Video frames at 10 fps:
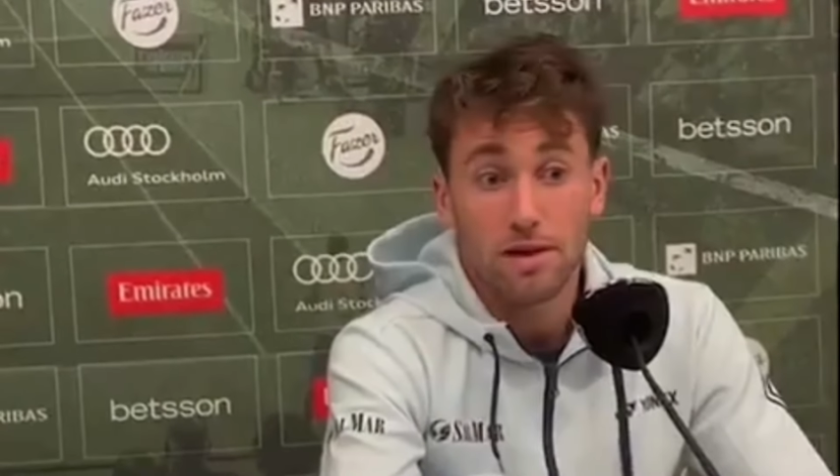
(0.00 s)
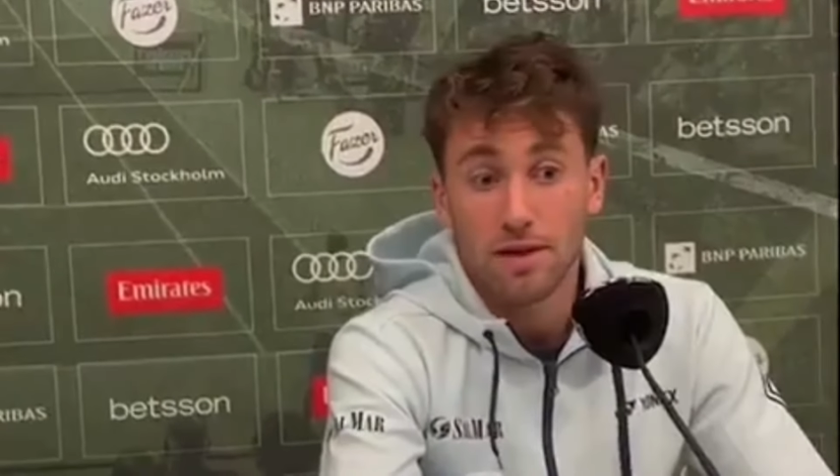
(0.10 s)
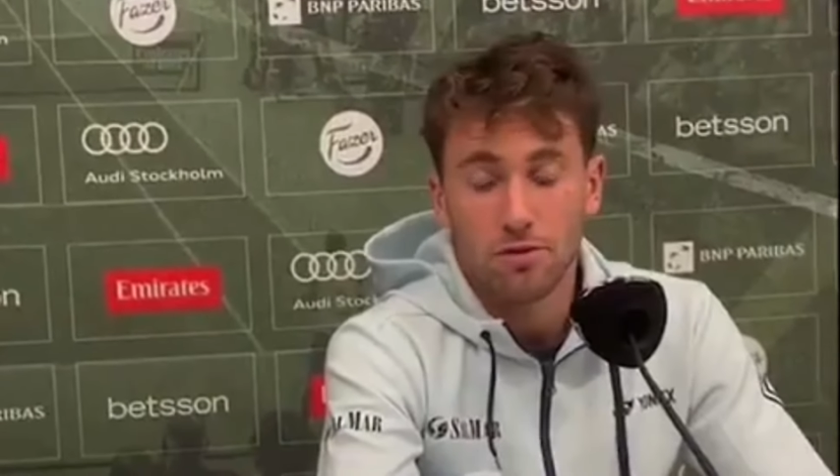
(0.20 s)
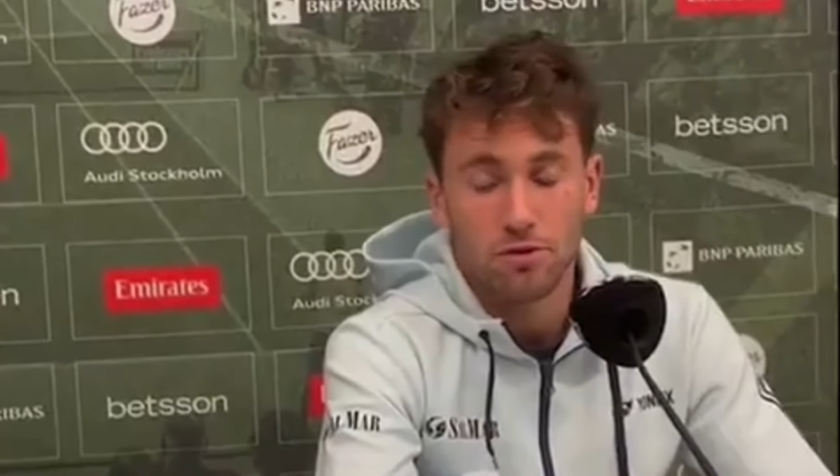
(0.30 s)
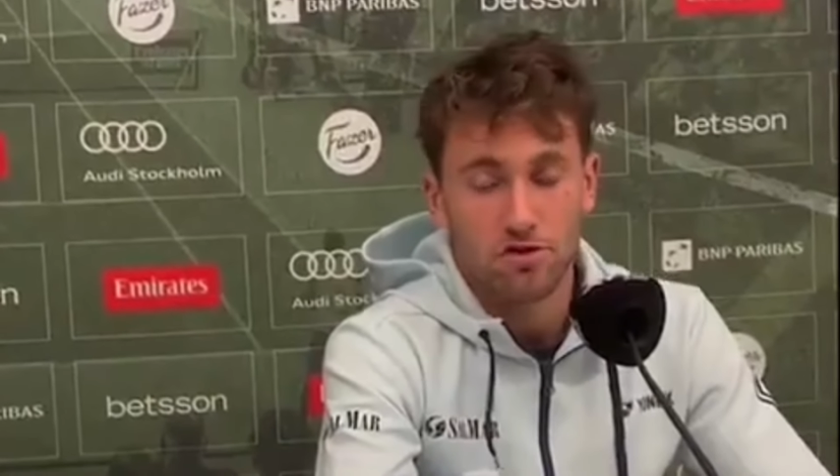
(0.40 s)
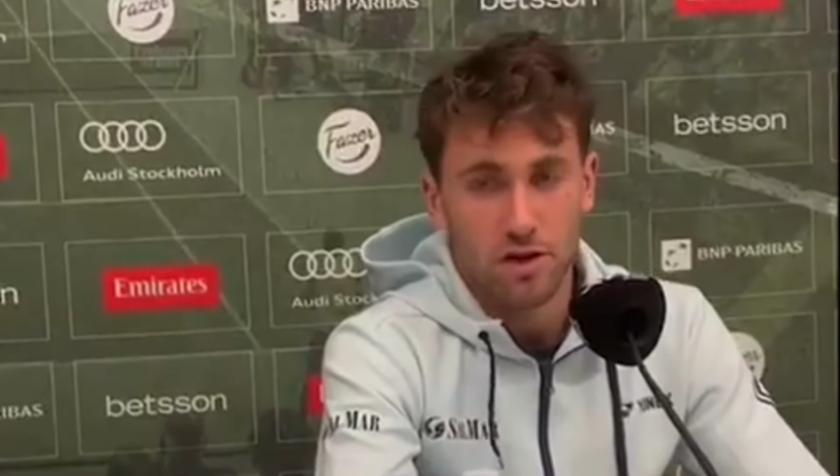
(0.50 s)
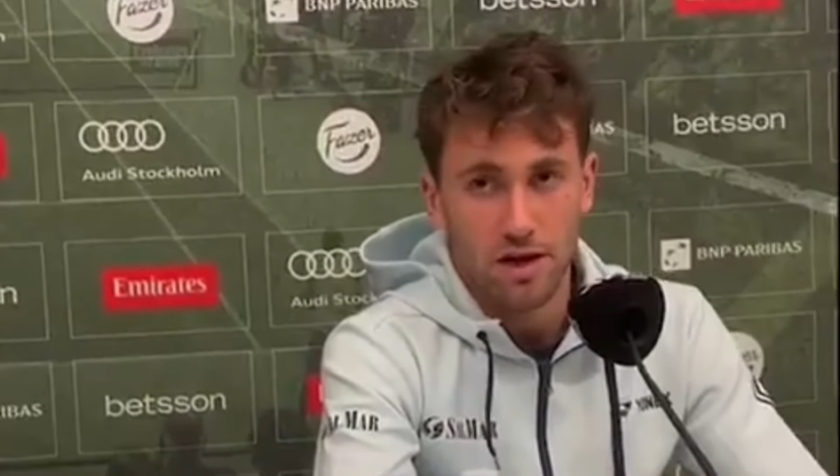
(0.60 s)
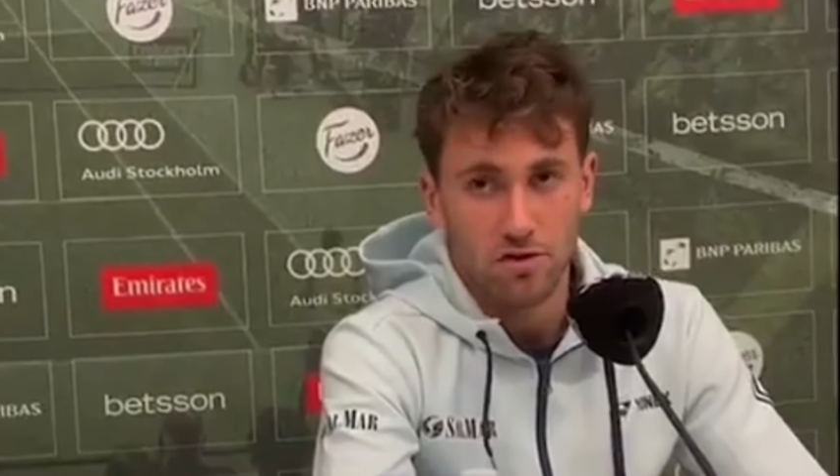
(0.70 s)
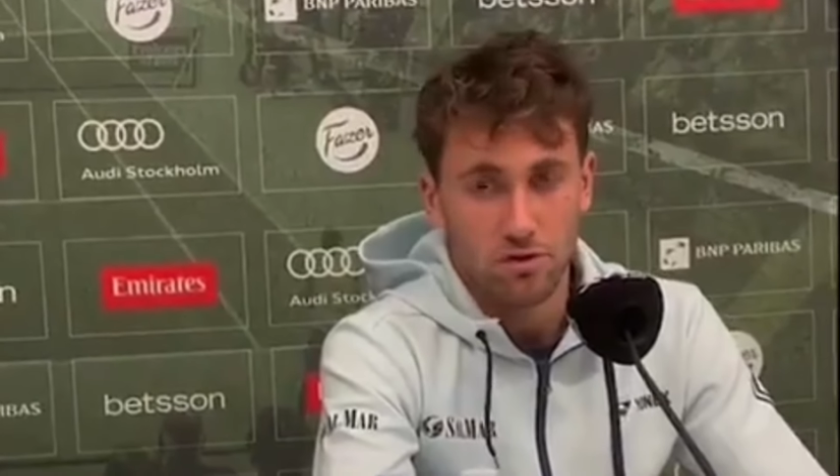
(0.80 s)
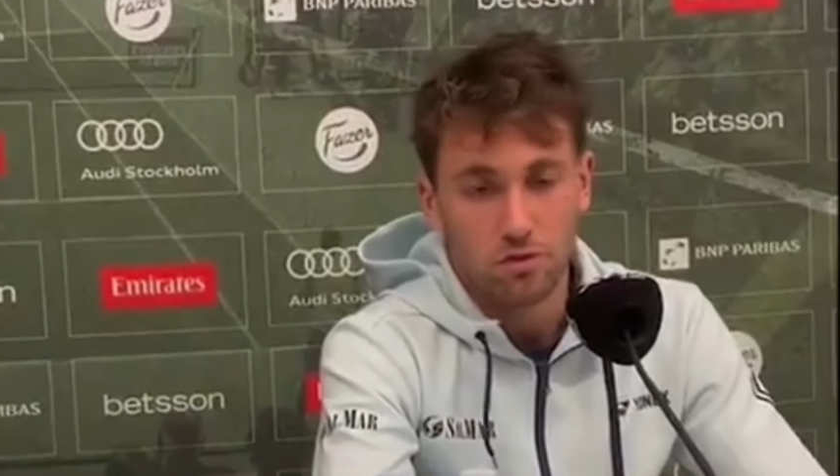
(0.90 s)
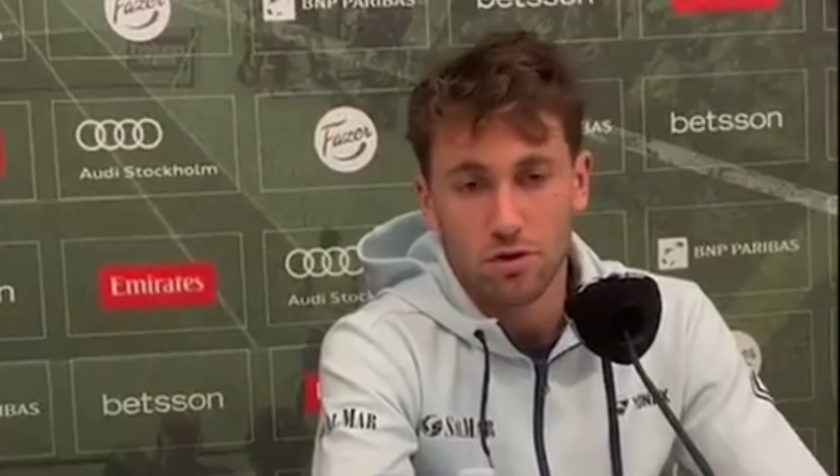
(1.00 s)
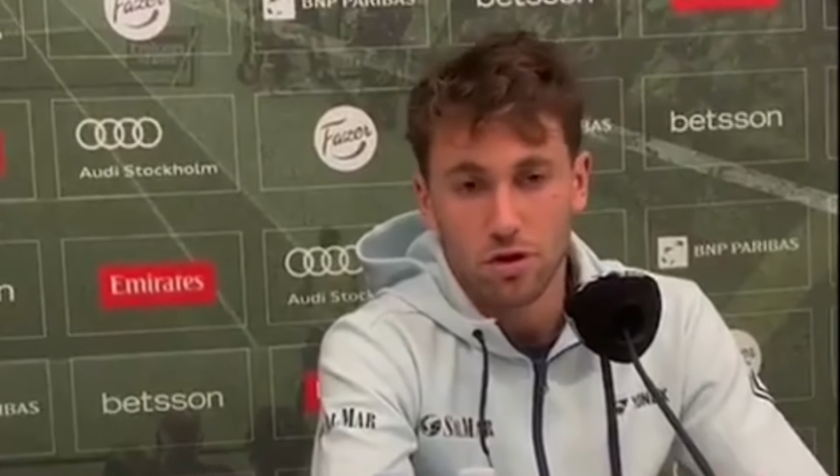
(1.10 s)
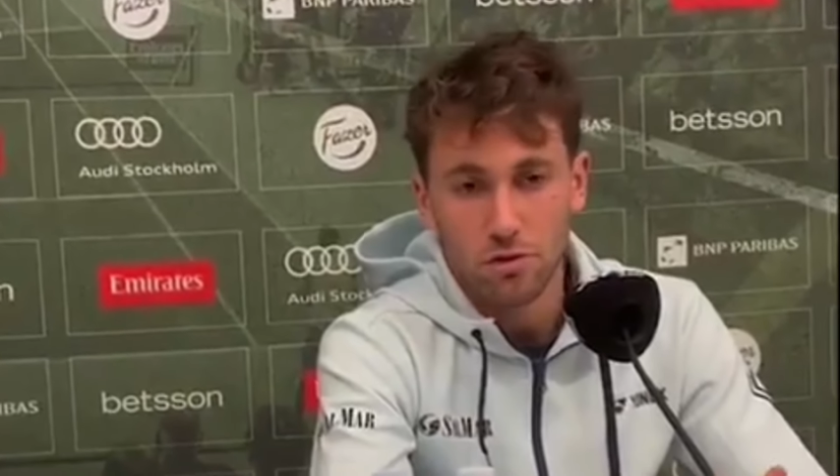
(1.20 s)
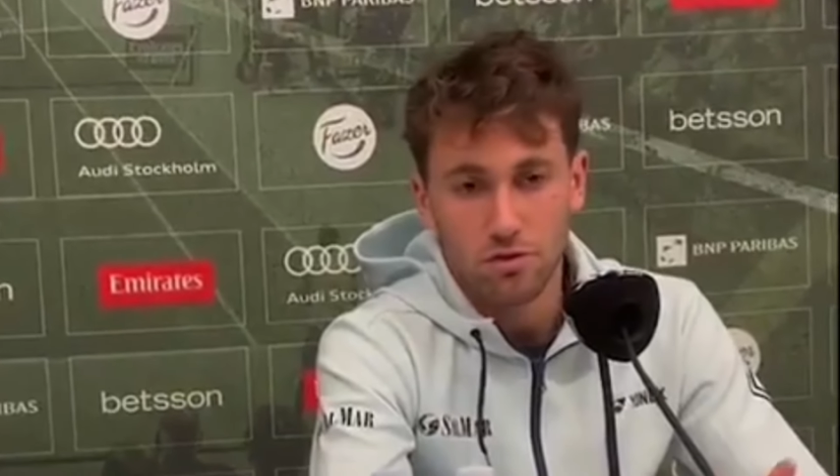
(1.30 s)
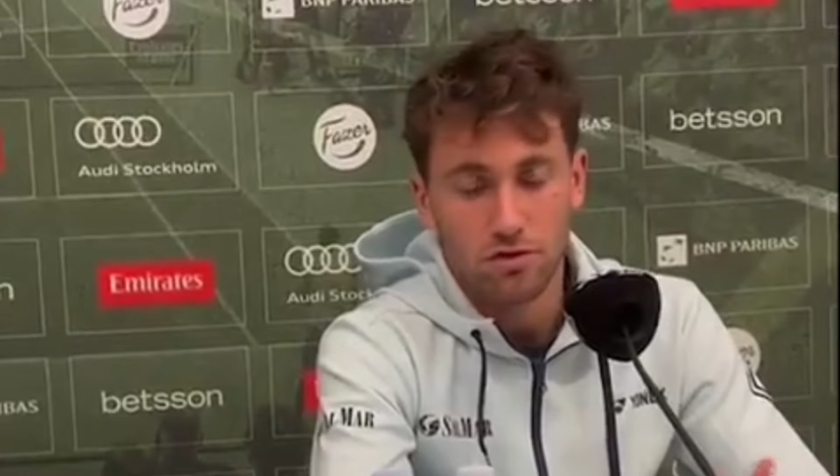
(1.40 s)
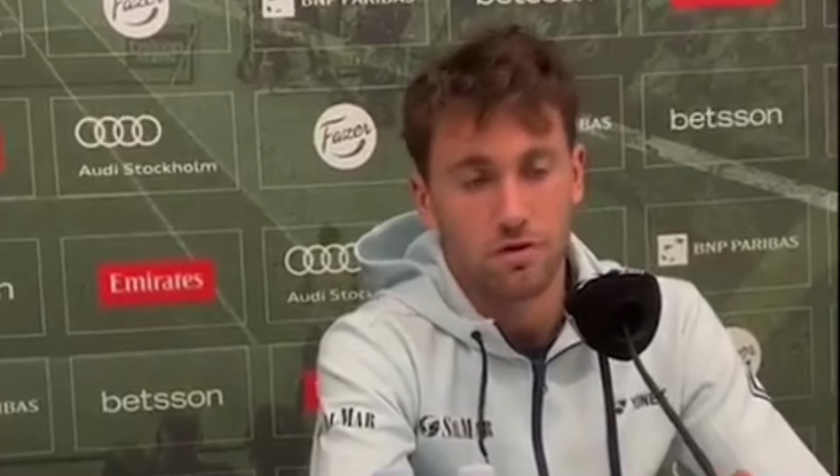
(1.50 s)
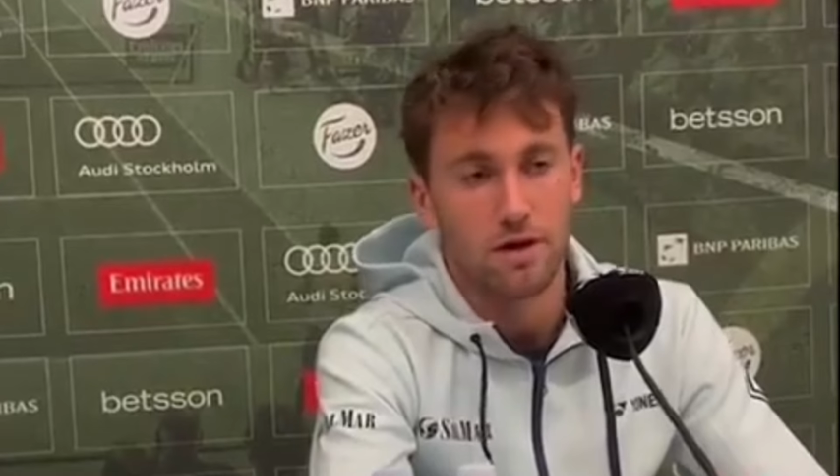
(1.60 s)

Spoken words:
lead to a change, who knows,